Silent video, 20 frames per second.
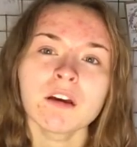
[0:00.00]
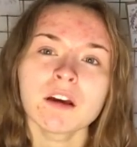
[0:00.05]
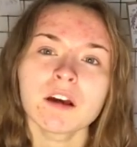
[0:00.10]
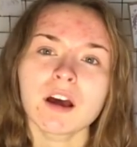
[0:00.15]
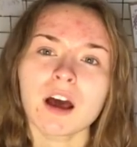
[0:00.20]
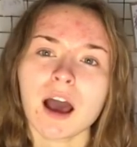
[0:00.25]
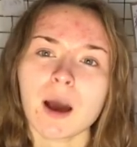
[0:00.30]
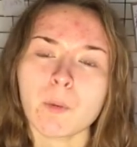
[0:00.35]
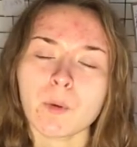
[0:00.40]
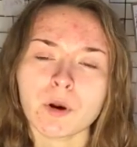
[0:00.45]

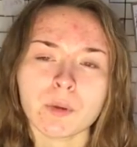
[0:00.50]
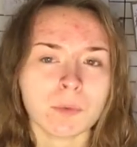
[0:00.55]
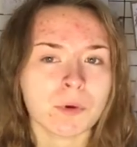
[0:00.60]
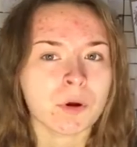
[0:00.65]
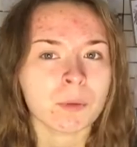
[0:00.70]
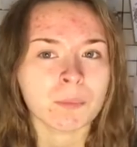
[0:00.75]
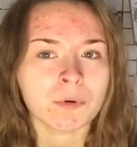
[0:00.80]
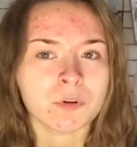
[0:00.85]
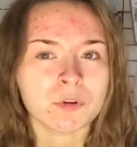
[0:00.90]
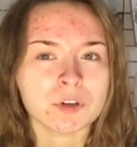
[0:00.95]
I want to
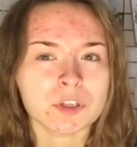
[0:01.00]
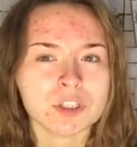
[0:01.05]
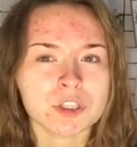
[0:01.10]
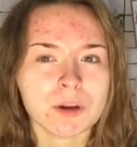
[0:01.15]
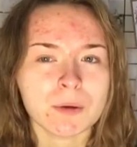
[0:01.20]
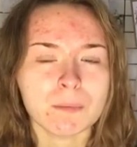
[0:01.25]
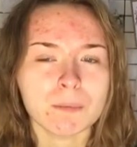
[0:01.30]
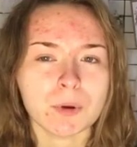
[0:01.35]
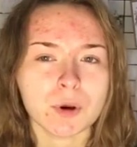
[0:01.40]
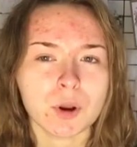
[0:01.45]
become a
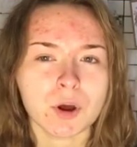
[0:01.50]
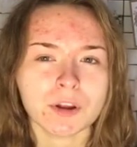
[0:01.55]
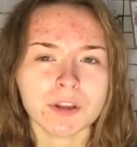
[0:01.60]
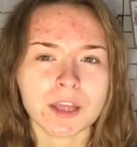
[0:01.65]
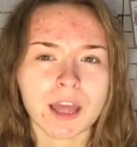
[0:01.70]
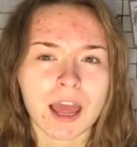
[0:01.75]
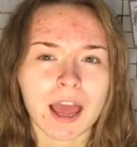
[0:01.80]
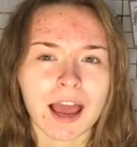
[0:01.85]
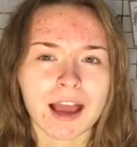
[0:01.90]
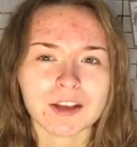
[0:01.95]
Christian but not
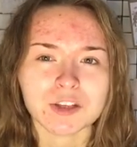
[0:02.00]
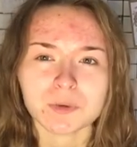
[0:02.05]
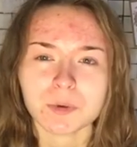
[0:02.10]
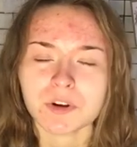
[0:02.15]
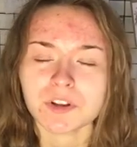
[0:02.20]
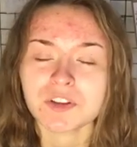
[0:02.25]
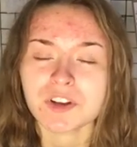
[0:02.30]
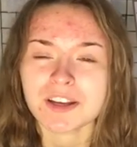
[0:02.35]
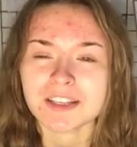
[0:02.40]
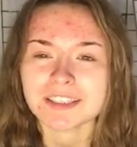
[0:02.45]
yet, I just
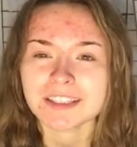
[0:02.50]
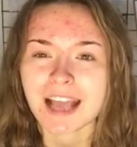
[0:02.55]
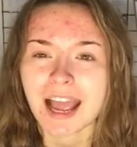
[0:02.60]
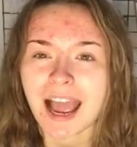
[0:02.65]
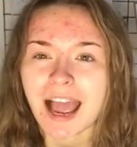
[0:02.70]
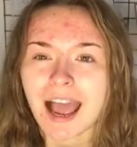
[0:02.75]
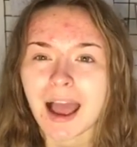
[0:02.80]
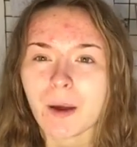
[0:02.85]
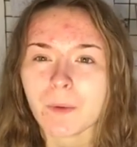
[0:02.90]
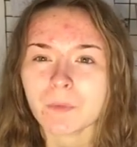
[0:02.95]
want to test it
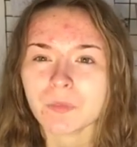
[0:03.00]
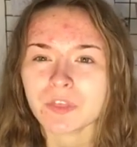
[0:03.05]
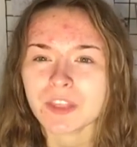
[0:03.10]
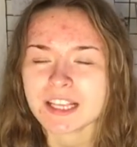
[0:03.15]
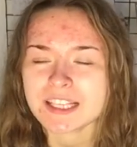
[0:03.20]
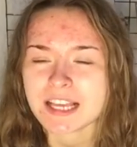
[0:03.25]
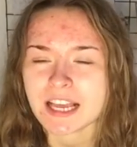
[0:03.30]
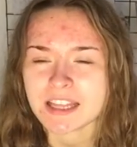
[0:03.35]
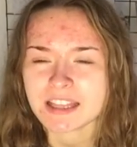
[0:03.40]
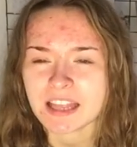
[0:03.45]
out and things
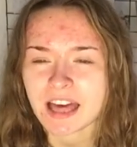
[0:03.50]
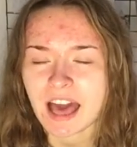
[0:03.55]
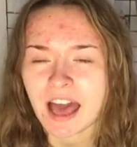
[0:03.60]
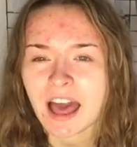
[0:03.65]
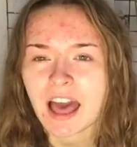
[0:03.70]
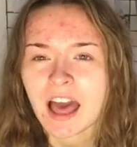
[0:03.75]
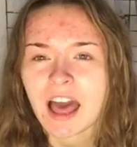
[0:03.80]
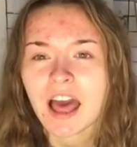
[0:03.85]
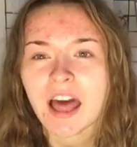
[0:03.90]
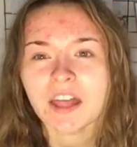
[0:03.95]
like that,
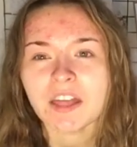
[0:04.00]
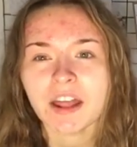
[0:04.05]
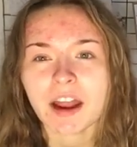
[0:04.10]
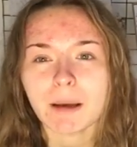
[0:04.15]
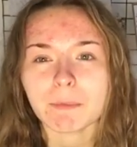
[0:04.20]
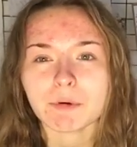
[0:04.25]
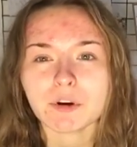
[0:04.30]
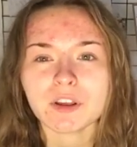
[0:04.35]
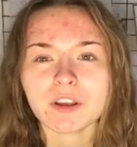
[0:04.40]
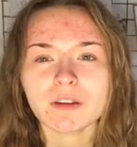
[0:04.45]
then I'm
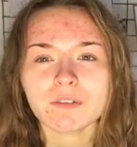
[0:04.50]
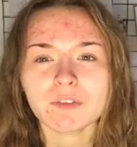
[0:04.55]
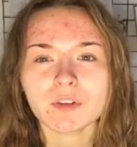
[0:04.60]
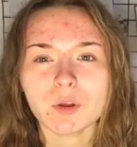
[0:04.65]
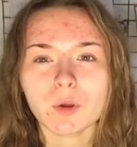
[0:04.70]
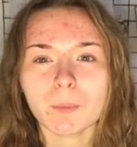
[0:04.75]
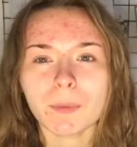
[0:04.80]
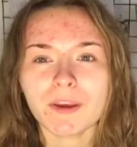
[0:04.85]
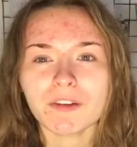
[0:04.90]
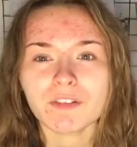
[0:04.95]
going to give you
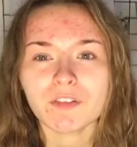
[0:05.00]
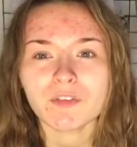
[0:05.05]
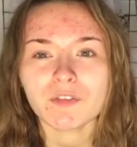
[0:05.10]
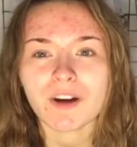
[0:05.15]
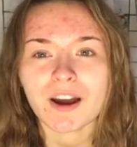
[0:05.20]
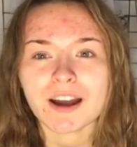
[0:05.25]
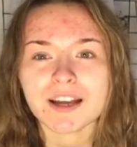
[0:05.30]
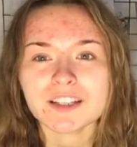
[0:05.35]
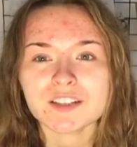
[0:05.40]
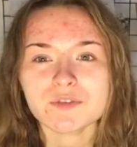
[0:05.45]
a bit of
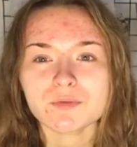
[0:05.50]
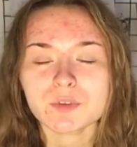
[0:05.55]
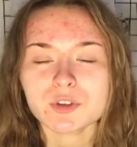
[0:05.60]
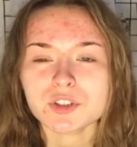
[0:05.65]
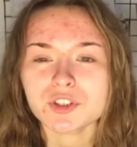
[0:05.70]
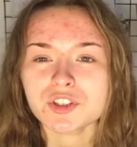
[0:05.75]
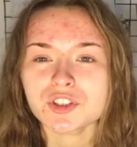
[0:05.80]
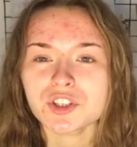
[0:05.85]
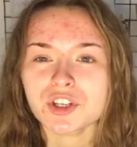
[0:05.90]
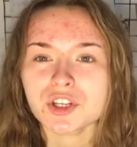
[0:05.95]
advice of what
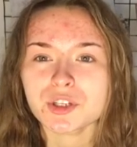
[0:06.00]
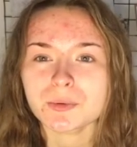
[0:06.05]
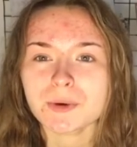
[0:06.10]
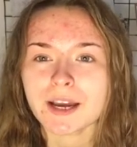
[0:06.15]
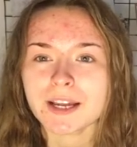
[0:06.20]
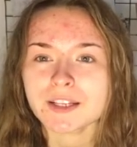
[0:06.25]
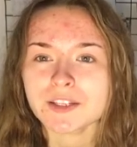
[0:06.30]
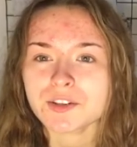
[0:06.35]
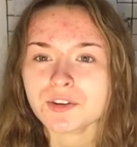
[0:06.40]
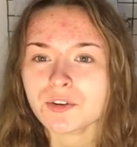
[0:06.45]
to do, where
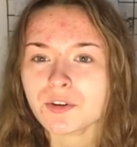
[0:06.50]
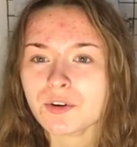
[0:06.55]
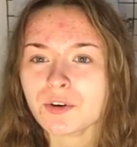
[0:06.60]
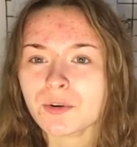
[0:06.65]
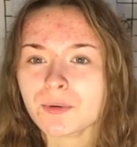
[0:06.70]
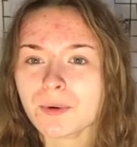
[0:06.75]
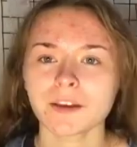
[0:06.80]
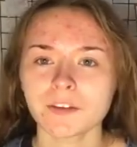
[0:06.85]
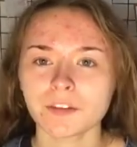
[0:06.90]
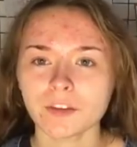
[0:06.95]
to
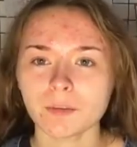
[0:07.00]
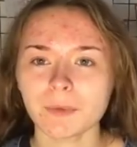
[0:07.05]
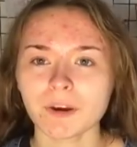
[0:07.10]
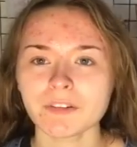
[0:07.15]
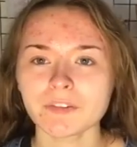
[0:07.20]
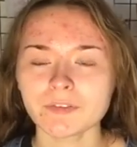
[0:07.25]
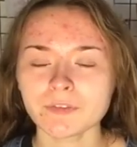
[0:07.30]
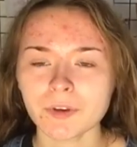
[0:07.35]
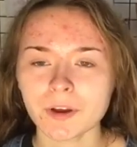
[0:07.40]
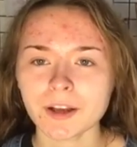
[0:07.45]
go. So my
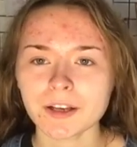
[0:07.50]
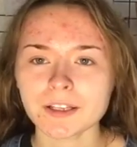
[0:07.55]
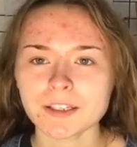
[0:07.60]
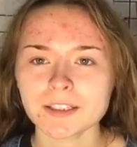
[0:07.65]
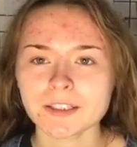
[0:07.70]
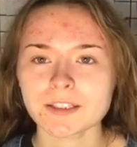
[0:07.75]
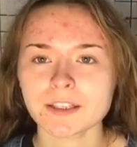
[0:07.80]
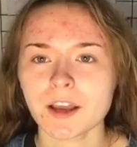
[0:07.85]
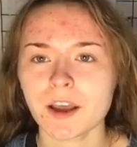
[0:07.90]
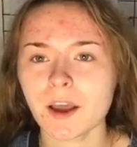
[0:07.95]

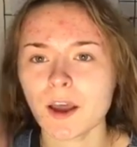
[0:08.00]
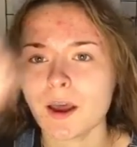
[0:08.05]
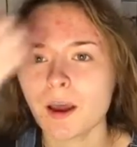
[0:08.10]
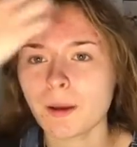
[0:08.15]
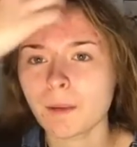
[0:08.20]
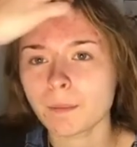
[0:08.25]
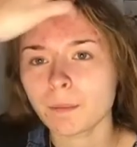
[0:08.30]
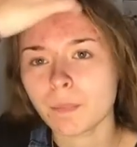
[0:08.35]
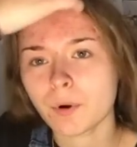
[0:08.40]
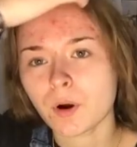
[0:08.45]
first
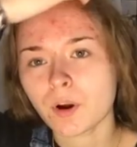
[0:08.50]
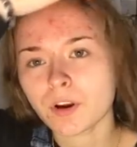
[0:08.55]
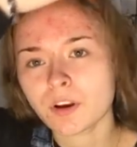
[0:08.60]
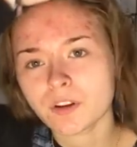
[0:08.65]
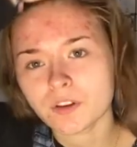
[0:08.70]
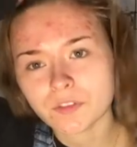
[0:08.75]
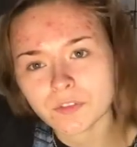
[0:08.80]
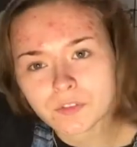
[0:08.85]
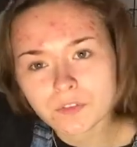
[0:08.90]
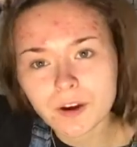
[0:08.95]
point
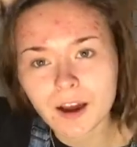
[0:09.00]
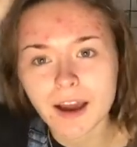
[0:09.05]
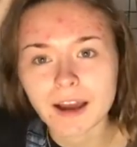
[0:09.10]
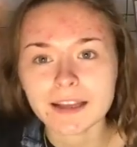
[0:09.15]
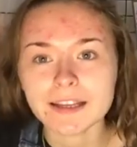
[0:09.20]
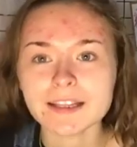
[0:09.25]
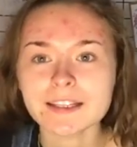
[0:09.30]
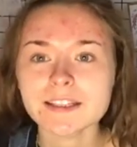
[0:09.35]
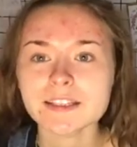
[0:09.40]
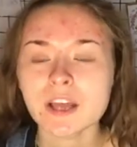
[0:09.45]
of
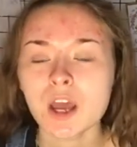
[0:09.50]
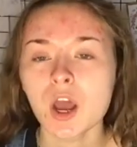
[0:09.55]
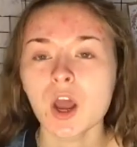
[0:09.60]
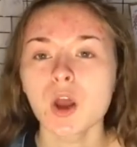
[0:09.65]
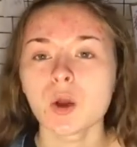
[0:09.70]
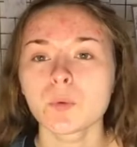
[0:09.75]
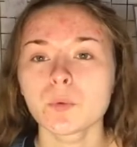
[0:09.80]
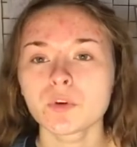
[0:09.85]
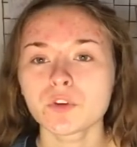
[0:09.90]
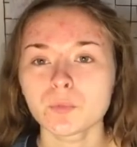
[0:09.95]
advice
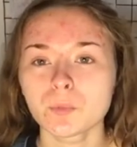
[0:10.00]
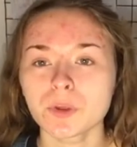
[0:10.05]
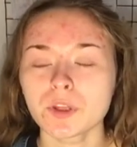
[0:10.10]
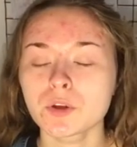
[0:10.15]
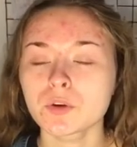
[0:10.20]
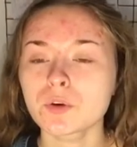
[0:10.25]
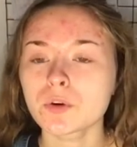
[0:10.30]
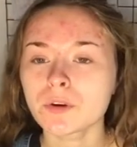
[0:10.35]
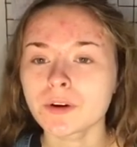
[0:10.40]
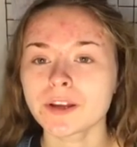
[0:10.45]
would be
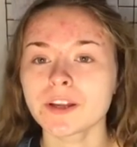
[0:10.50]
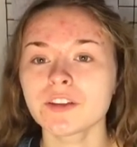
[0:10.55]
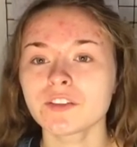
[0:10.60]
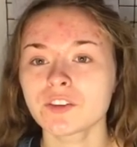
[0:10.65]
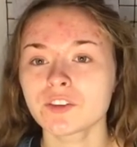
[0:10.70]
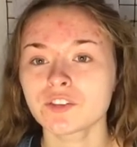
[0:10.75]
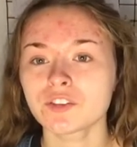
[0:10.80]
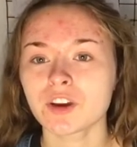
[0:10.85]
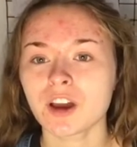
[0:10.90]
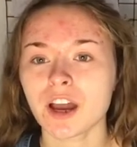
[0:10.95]
going
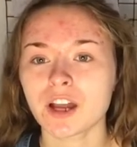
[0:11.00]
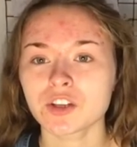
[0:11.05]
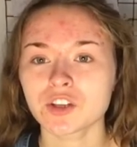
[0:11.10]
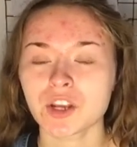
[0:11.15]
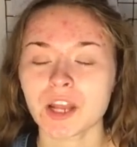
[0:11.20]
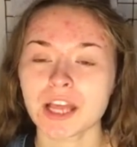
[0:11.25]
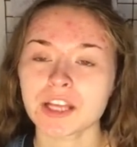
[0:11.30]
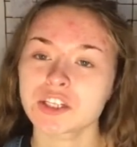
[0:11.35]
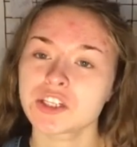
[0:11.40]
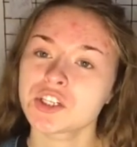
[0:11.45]
to church and
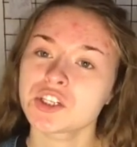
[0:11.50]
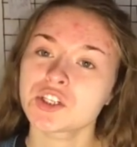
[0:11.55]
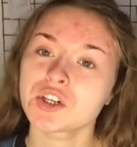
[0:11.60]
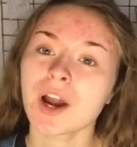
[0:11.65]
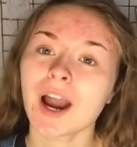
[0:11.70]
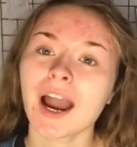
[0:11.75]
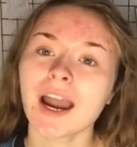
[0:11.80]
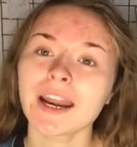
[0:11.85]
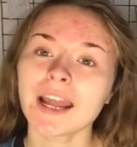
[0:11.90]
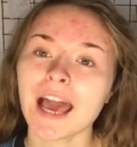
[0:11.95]
actually
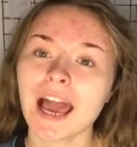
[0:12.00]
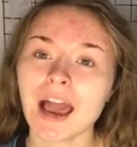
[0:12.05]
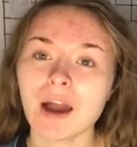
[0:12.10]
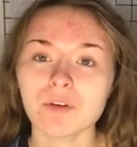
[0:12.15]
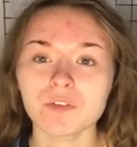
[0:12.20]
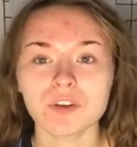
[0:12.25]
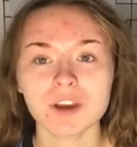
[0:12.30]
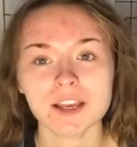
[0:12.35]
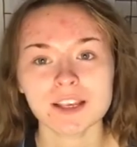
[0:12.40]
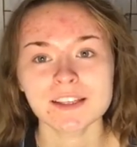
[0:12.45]
trying it
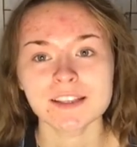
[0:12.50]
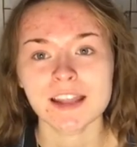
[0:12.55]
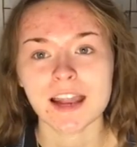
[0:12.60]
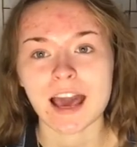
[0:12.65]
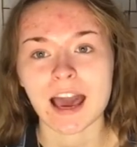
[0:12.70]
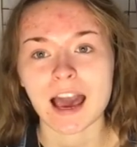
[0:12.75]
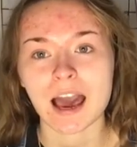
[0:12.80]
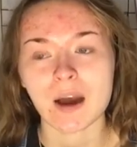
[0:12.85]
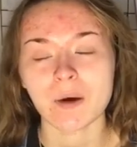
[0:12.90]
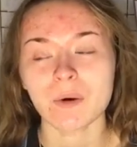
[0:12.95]
out, testing it
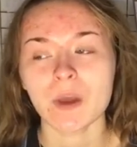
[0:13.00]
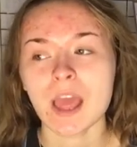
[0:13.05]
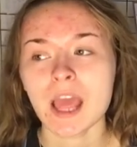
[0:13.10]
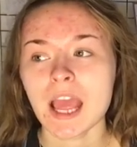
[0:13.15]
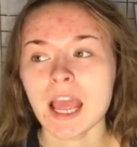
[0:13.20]
out.